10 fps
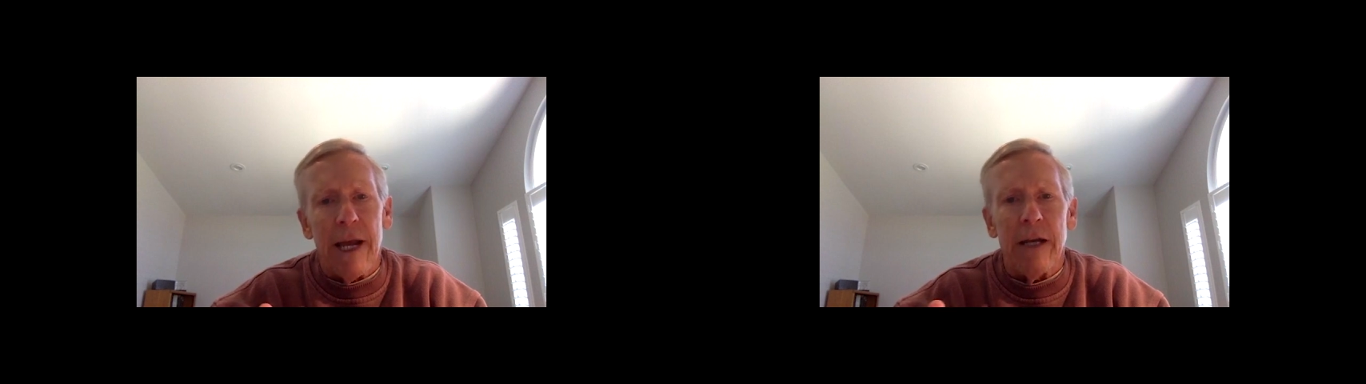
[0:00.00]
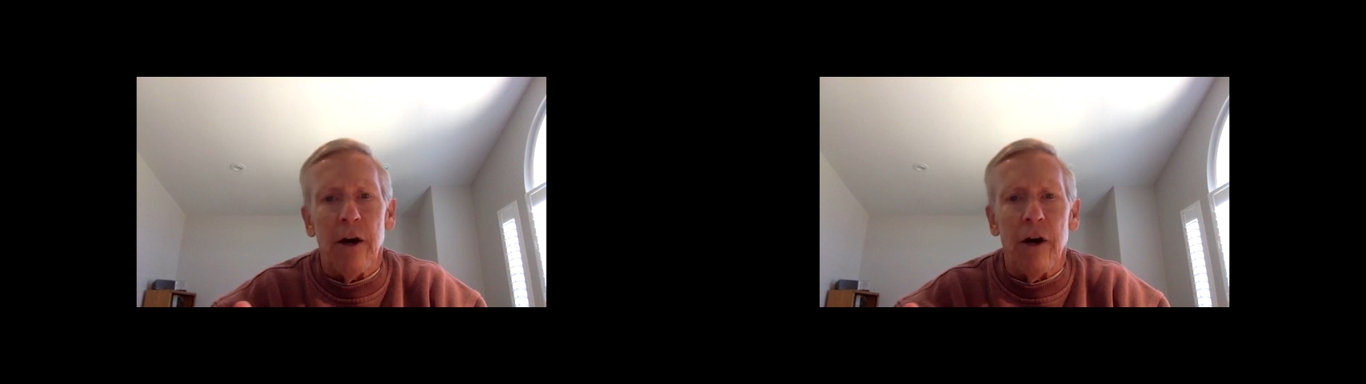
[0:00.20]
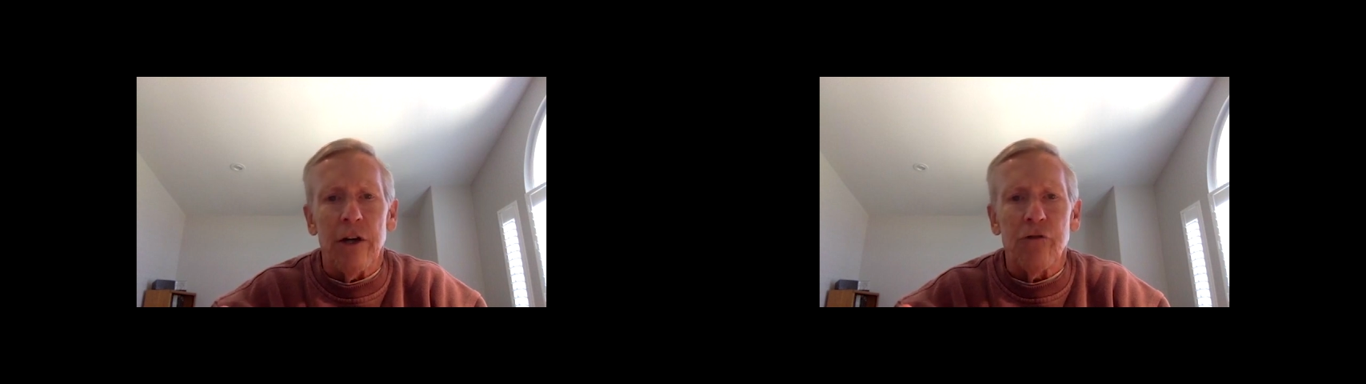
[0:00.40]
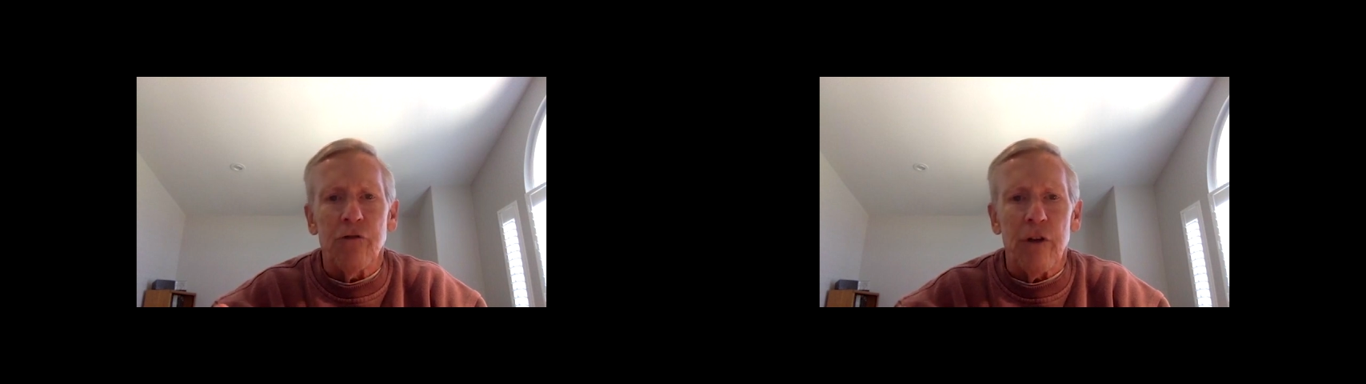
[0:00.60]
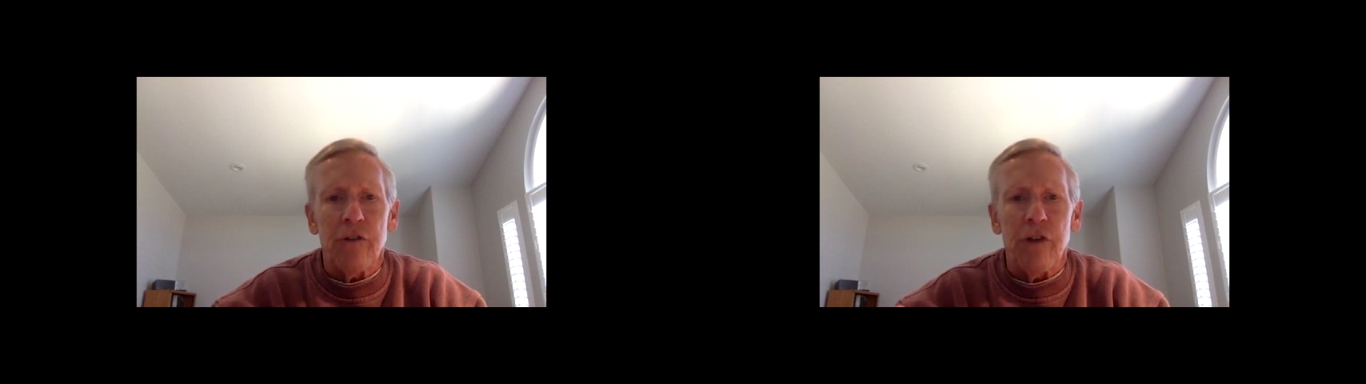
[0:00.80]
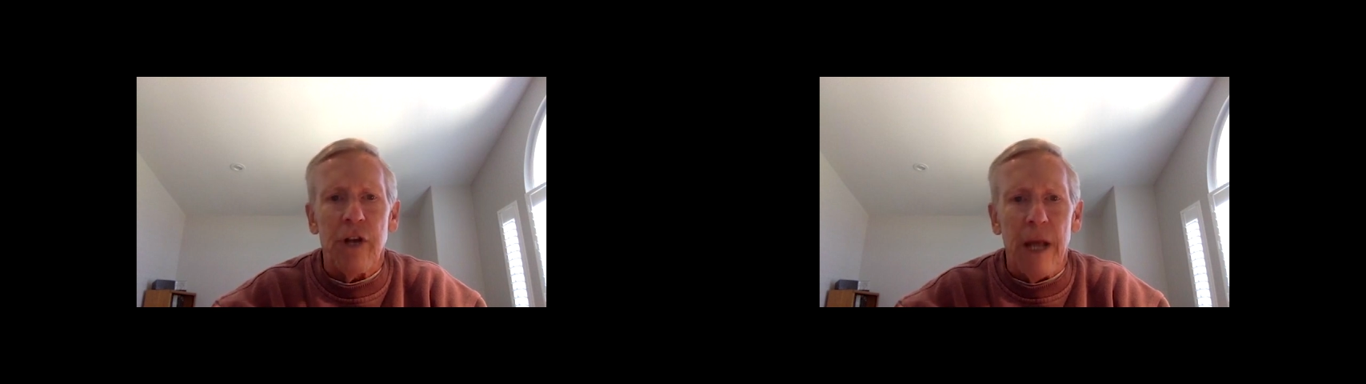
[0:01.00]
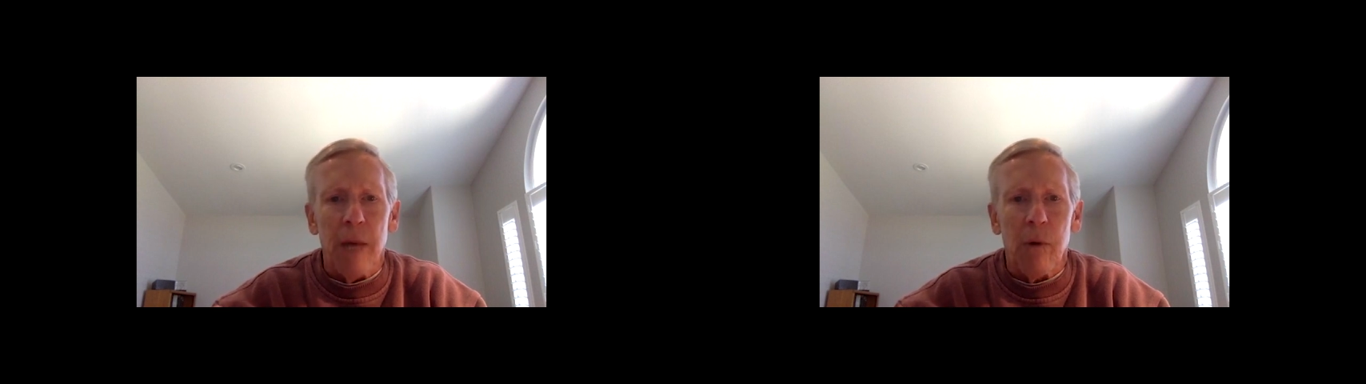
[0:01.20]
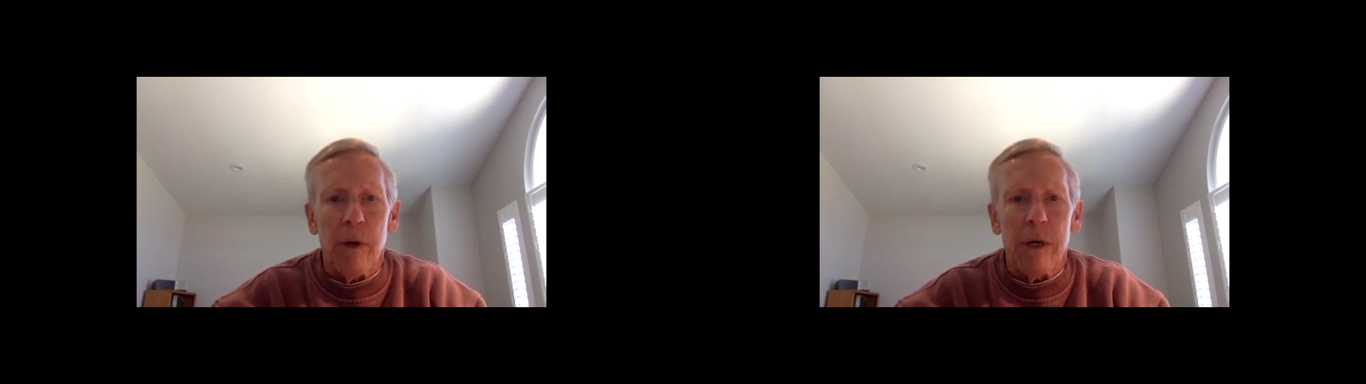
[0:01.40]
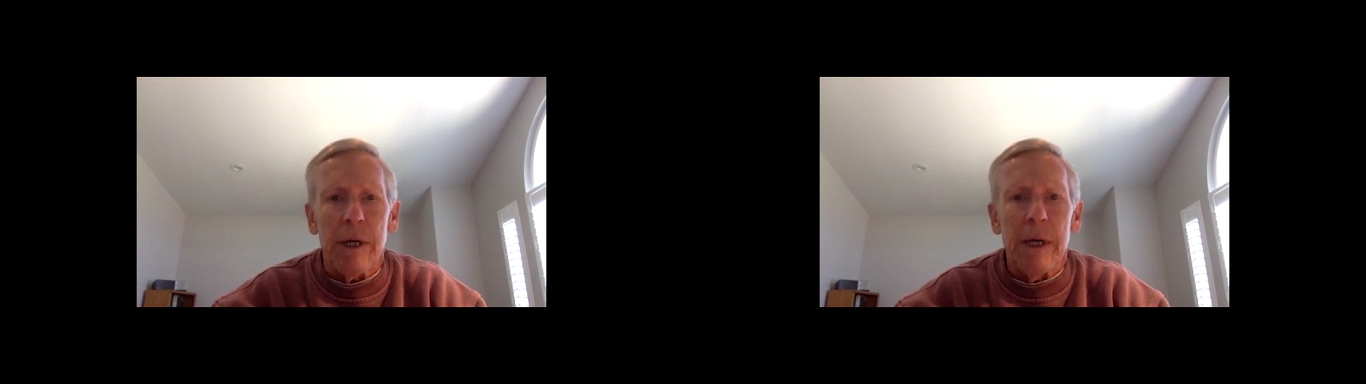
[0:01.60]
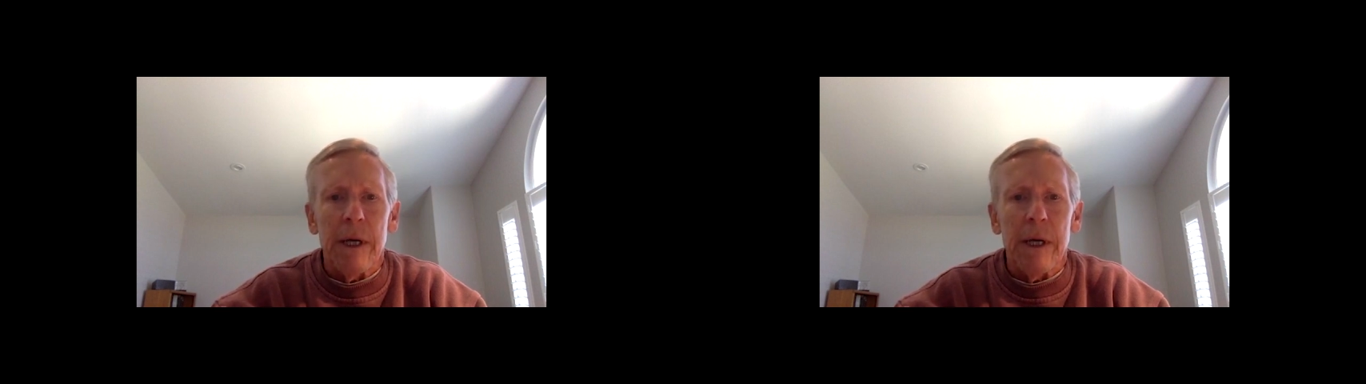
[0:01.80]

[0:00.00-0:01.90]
data on a trusted network,